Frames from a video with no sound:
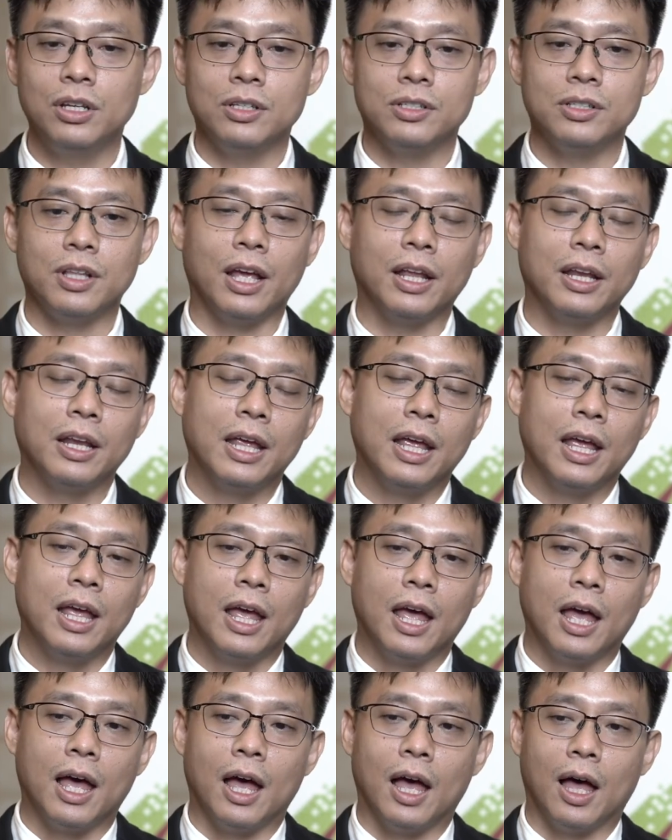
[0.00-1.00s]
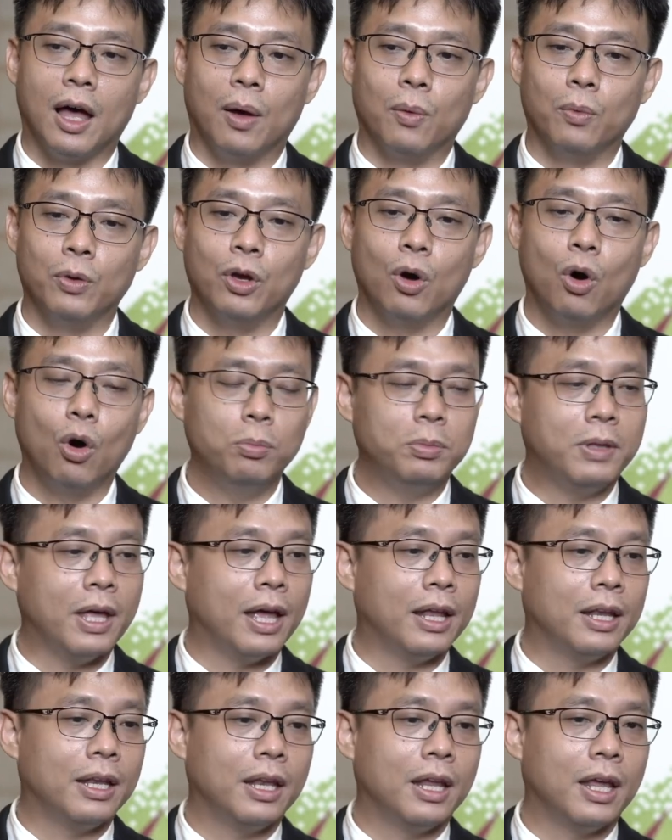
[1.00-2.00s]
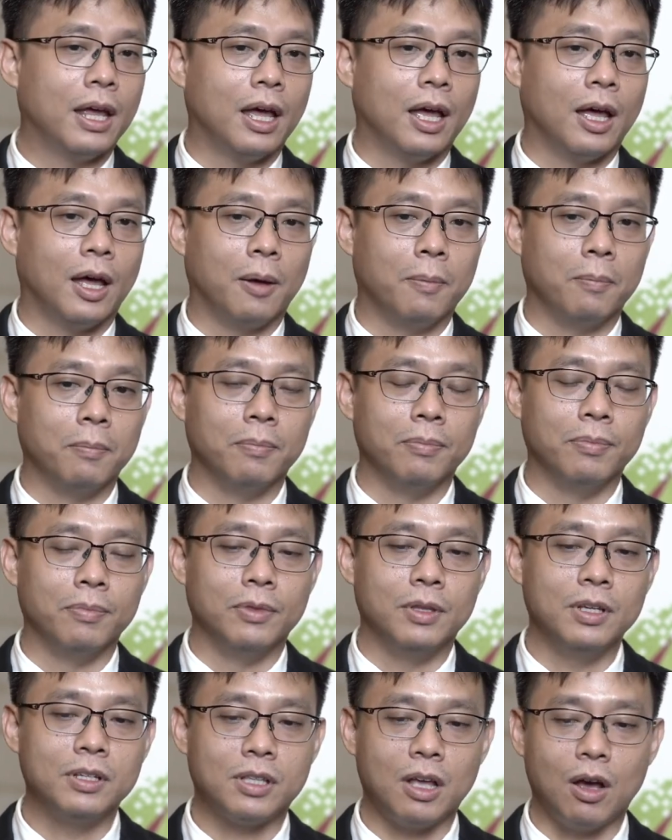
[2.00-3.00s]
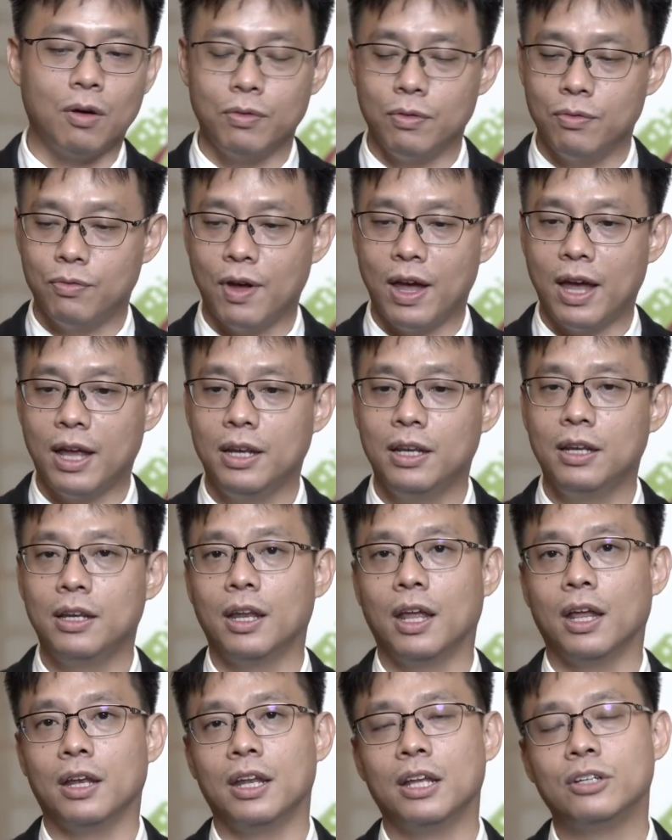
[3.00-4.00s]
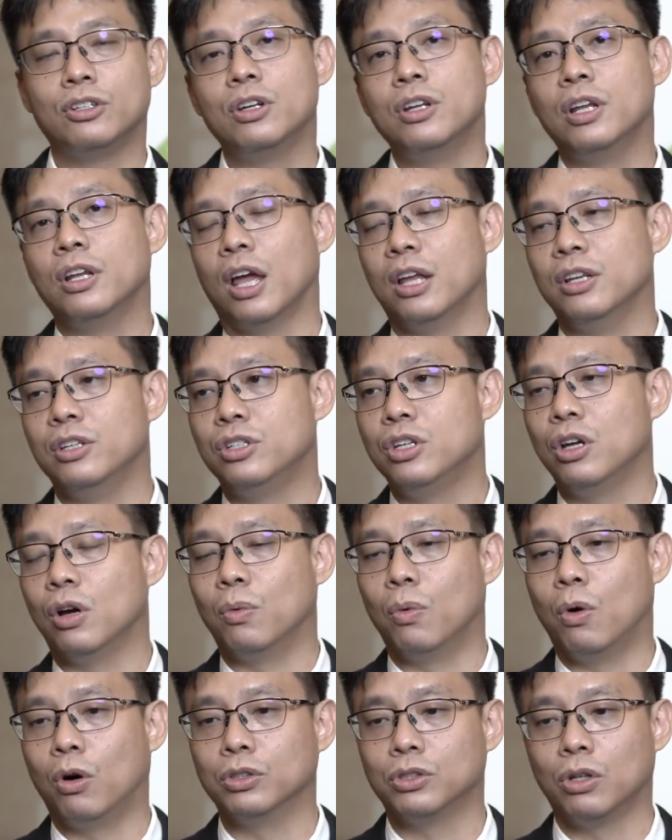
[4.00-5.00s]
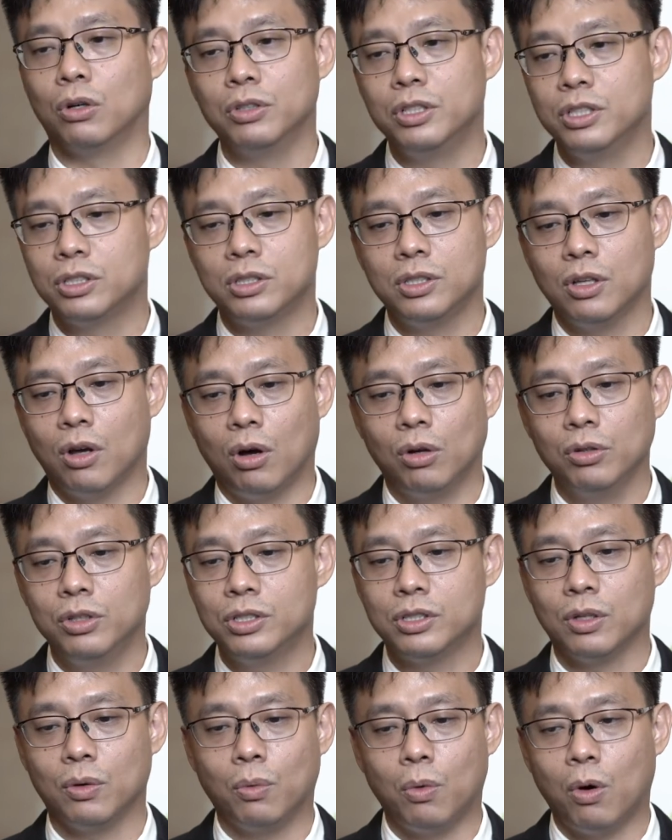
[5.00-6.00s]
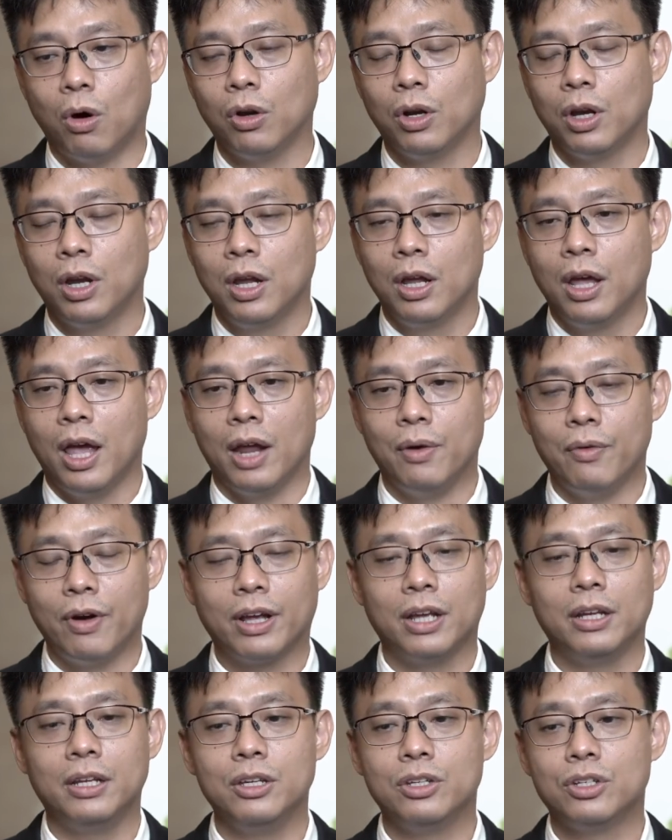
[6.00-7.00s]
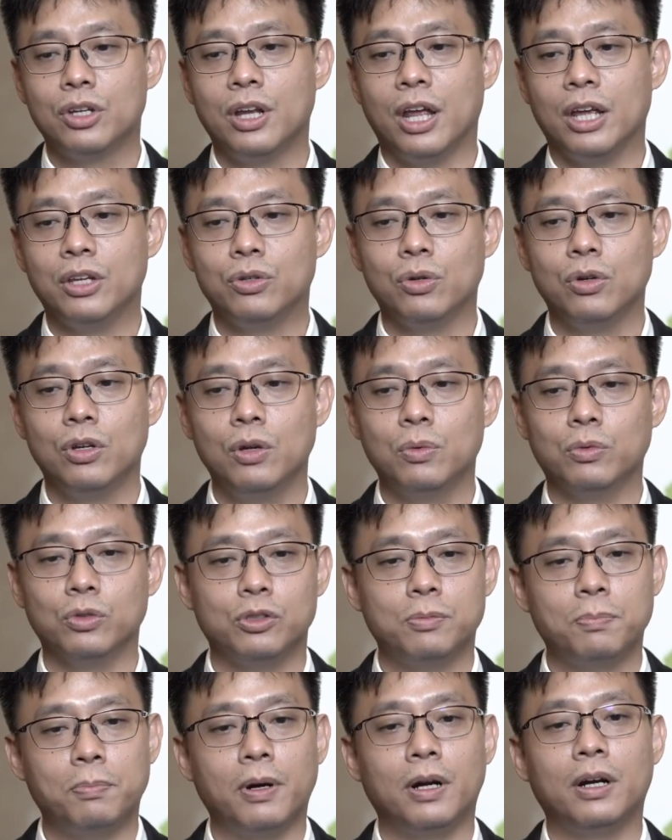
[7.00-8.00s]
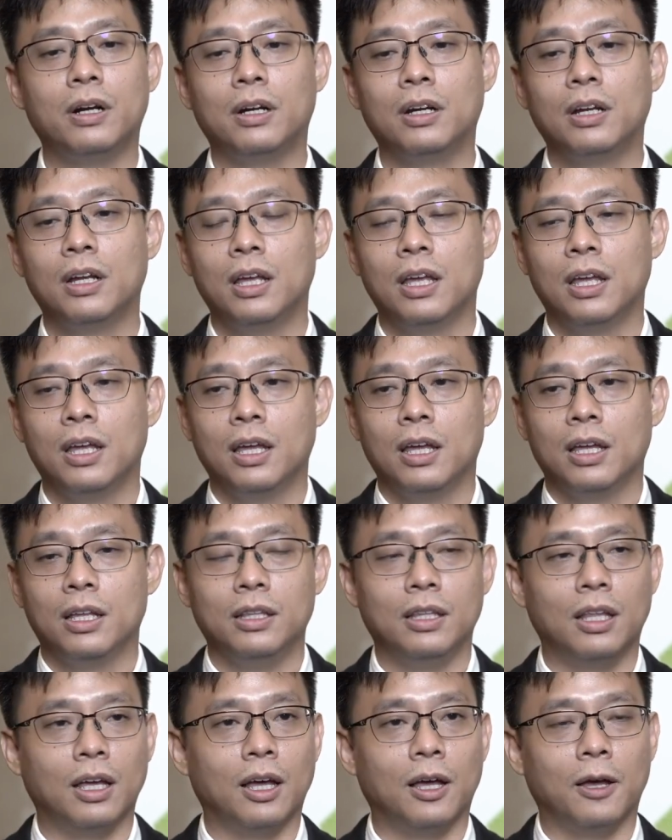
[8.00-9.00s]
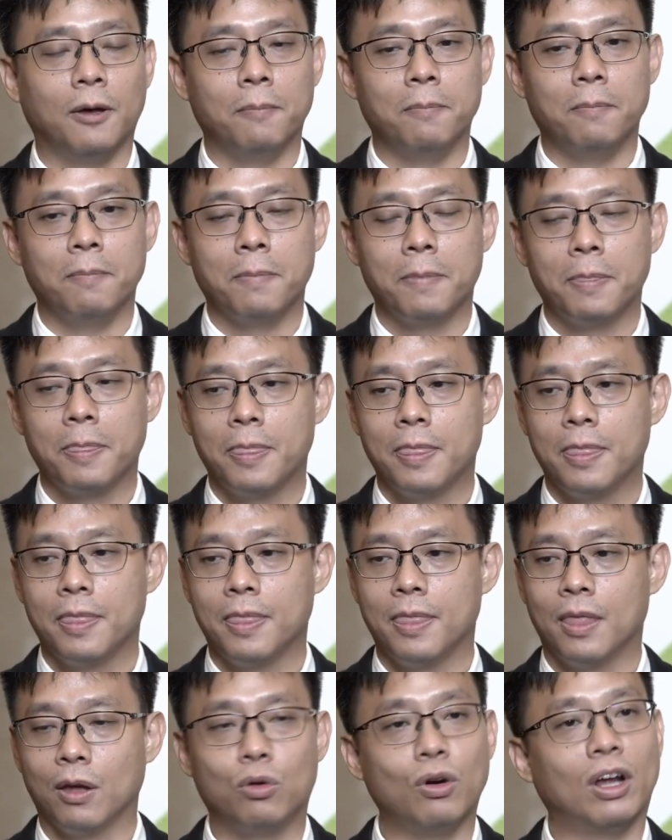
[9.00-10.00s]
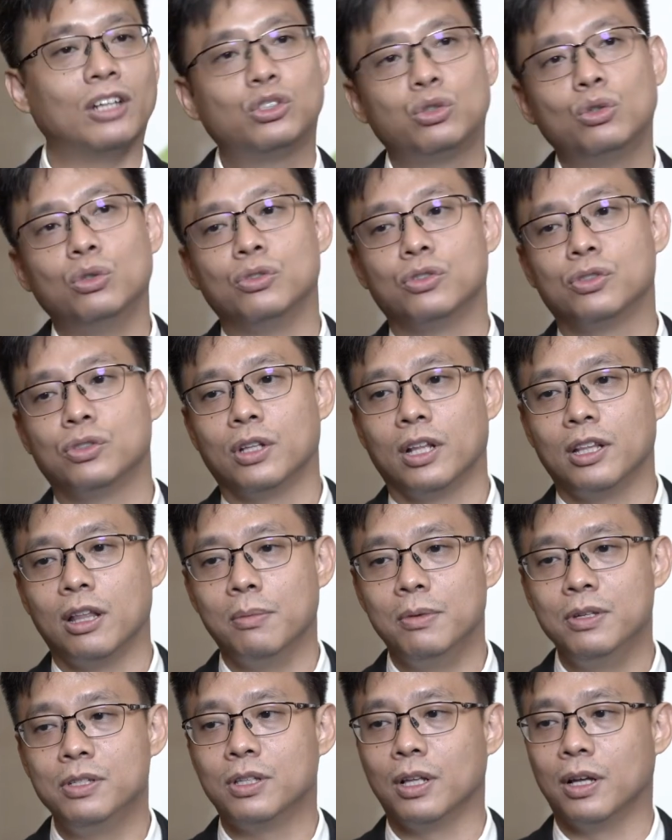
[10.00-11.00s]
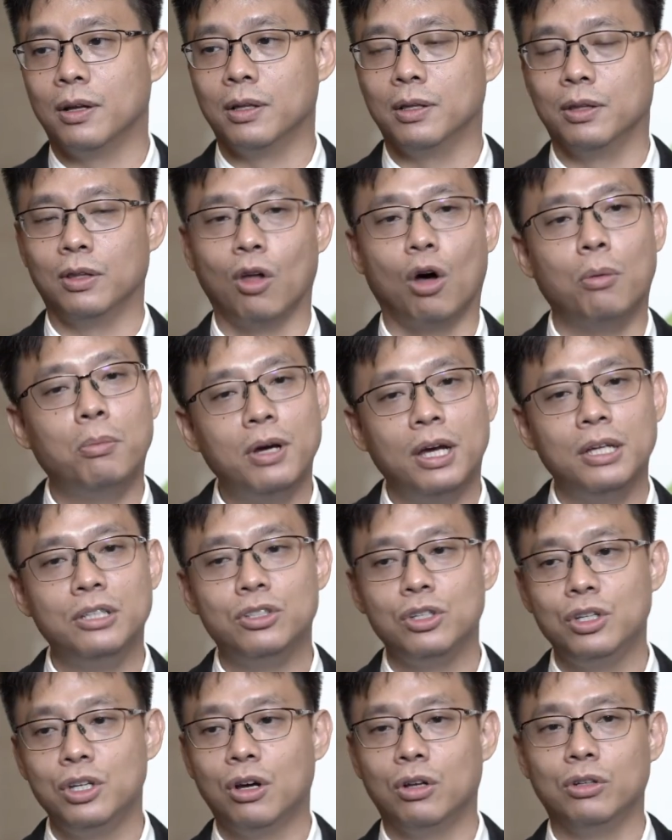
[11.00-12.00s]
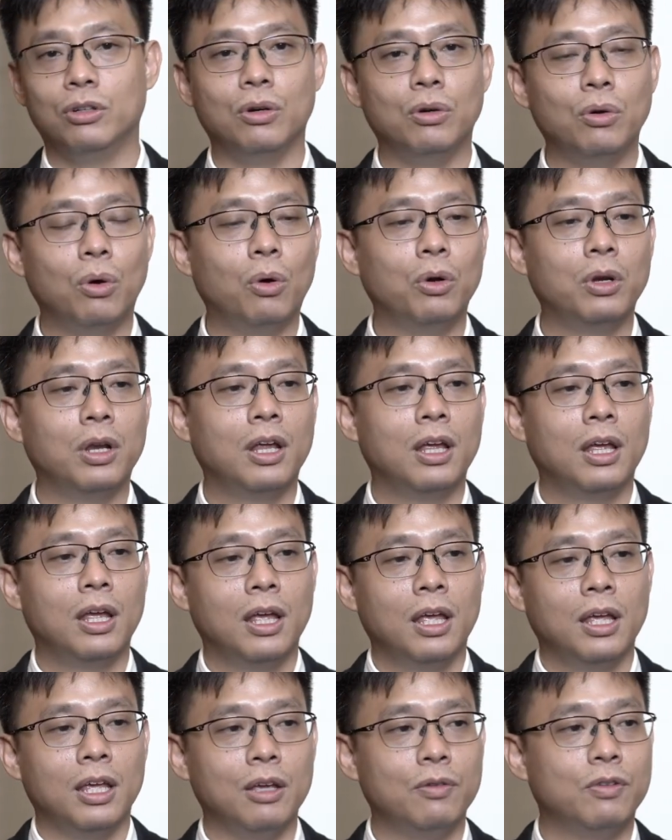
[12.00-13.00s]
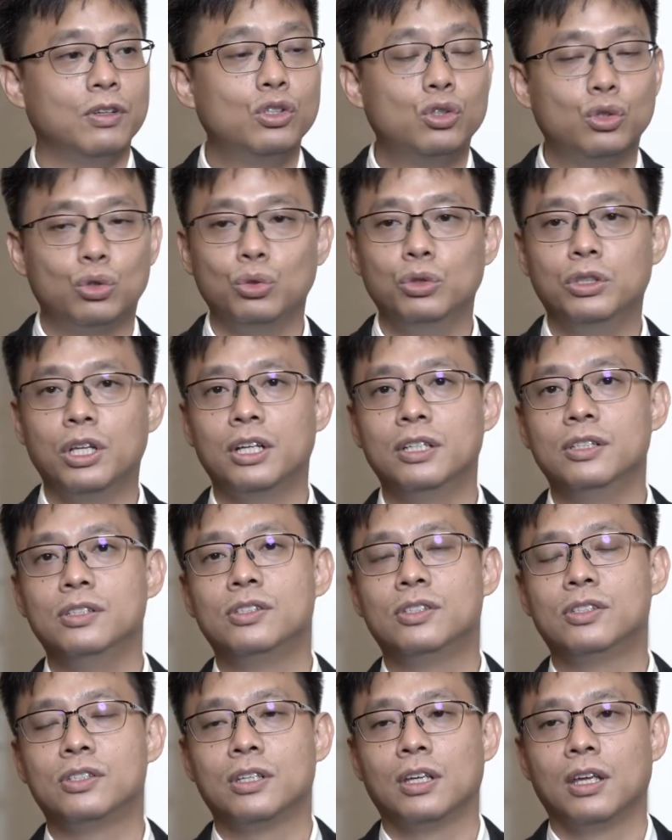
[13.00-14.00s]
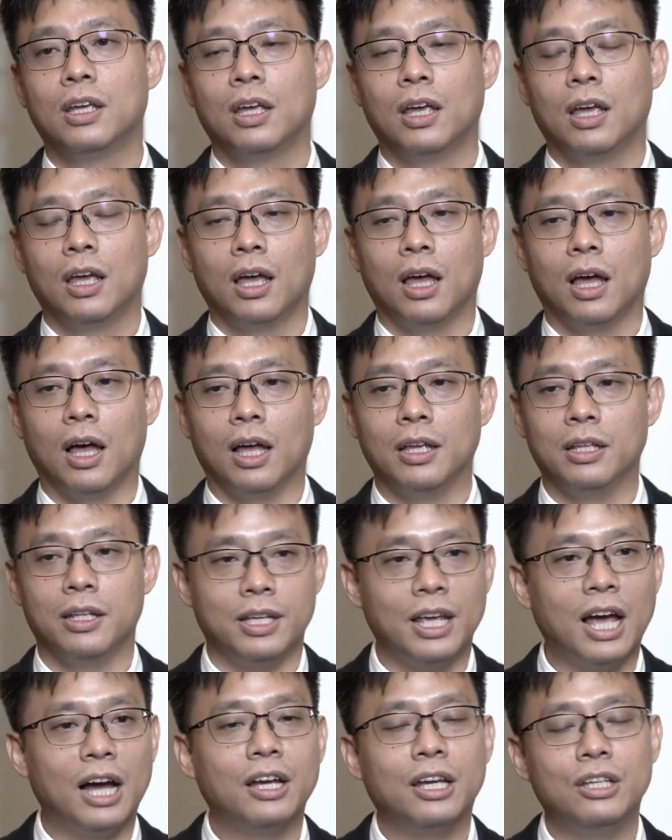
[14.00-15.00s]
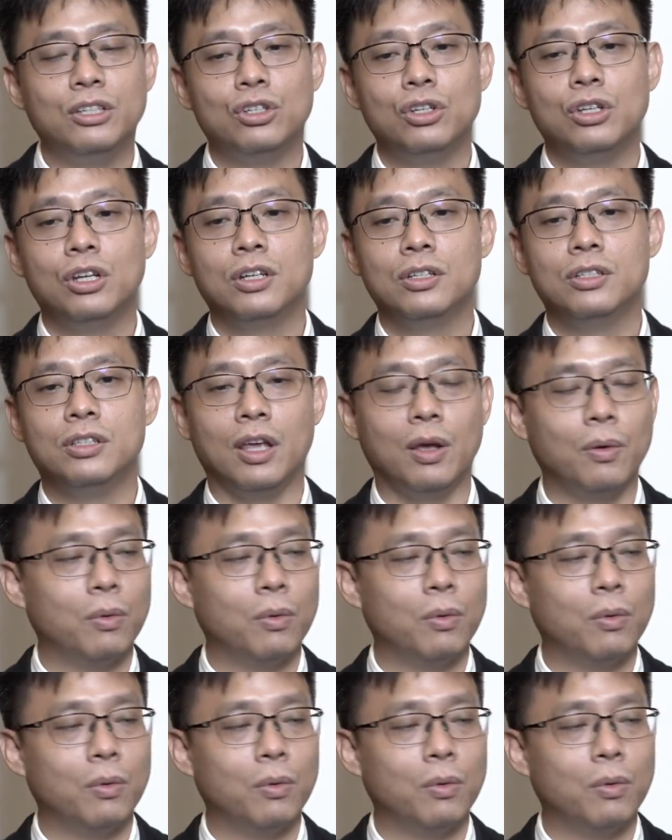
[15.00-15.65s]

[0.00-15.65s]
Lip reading: is that we hope that this type of event and National Energy Awards, all this award and recognition actually will spur the grassroots. That means the normal engineer on the road, even students, the young engineers, they